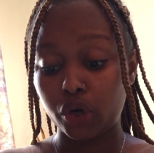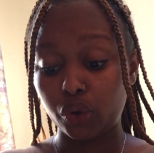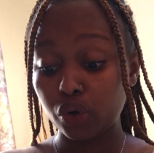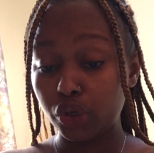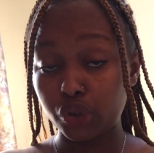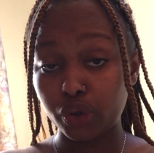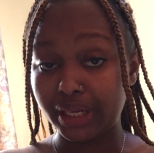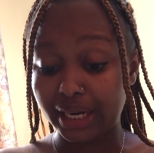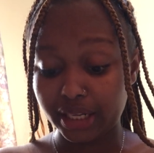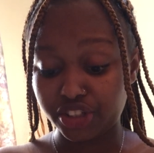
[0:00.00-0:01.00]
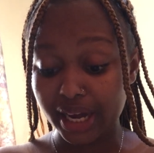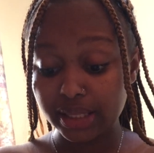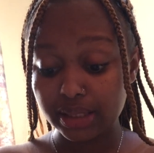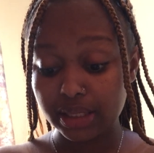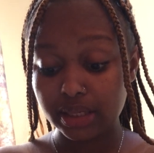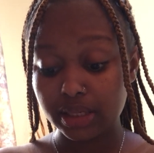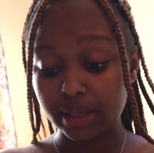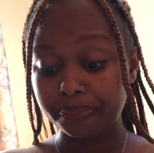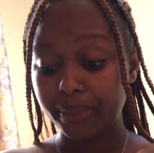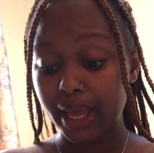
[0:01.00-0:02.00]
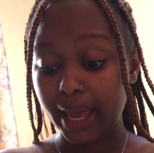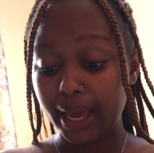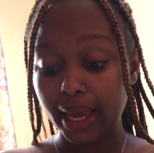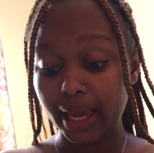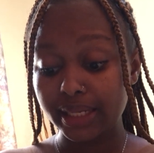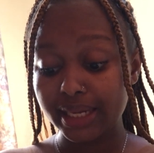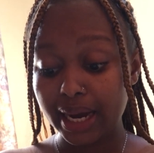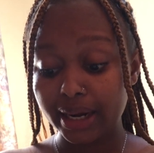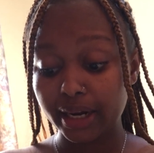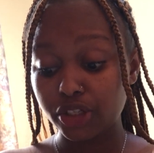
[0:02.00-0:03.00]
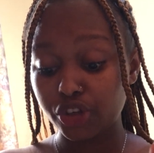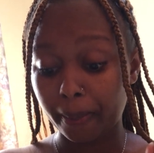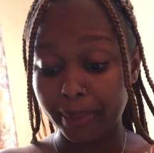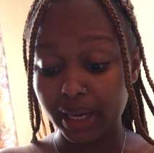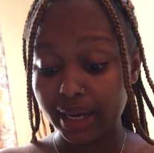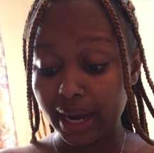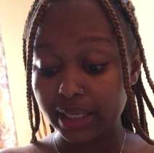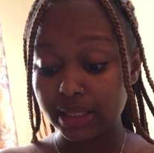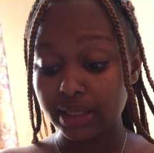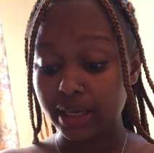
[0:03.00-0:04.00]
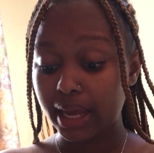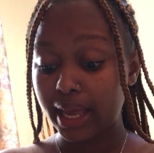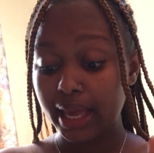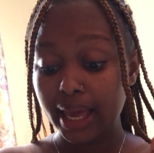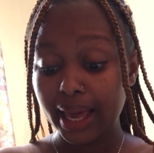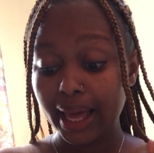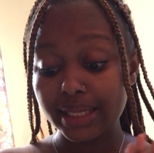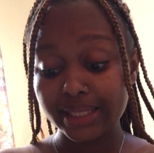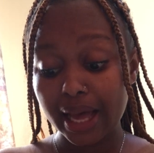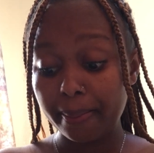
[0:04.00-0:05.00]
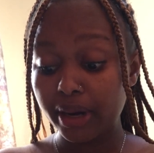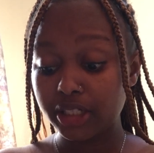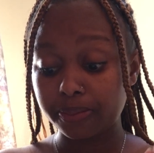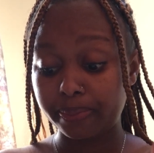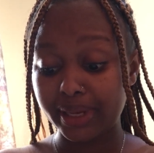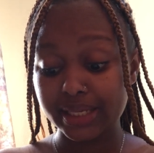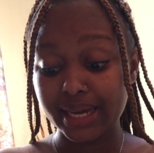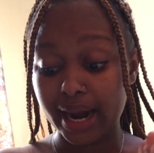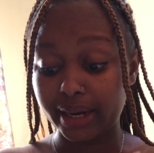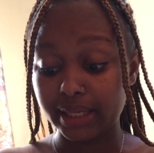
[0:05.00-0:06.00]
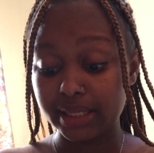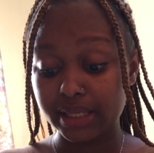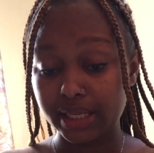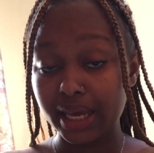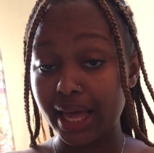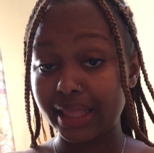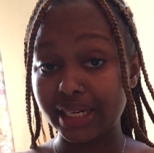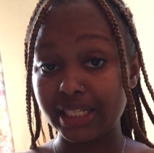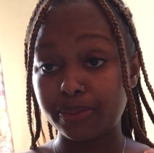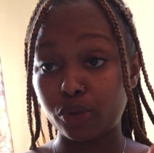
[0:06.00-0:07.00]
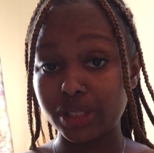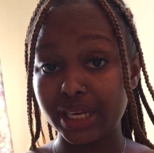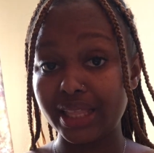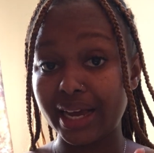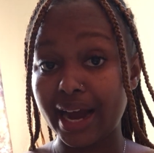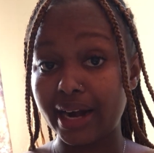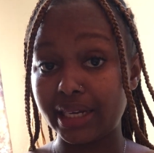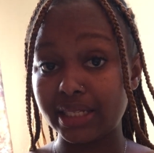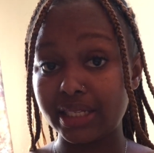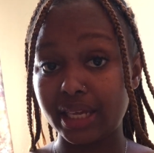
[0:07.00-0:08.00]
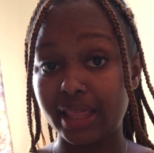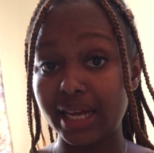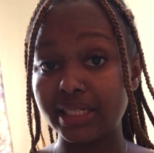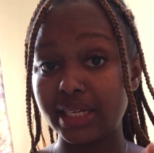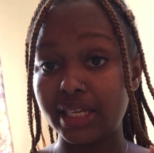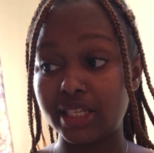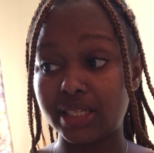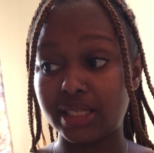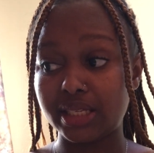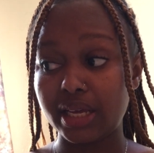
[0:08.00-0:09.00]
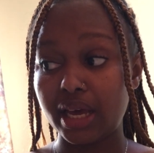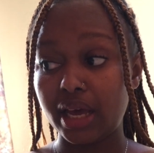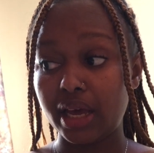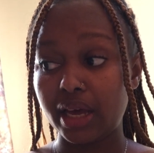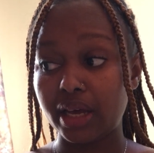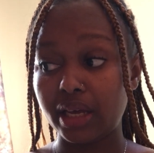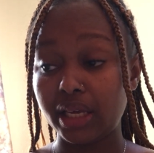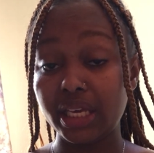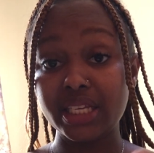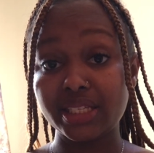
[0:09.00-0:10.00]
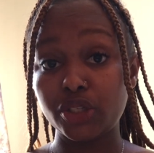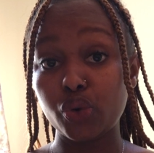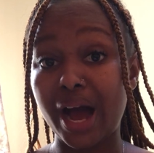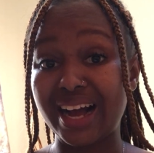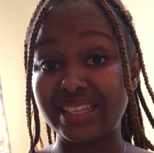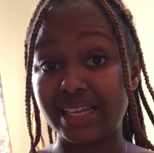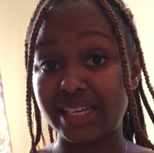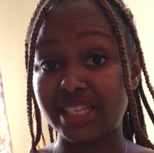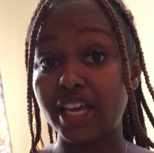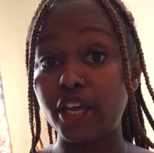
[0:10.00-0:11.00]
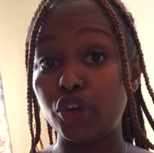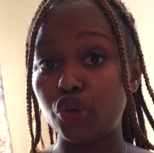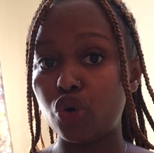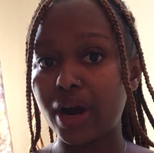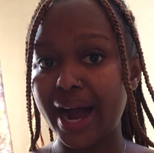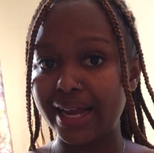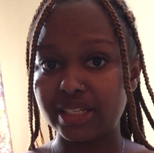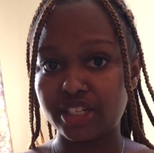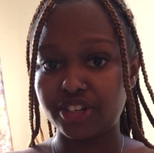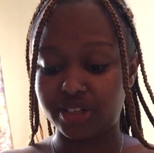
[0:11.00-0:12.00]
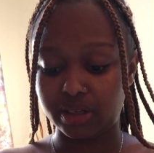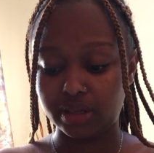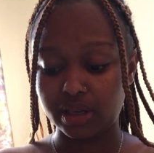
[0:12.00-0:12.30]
do due diligence, integrate shopping cart, establish base currency, and that is mostly the currency that is easy to access in your country.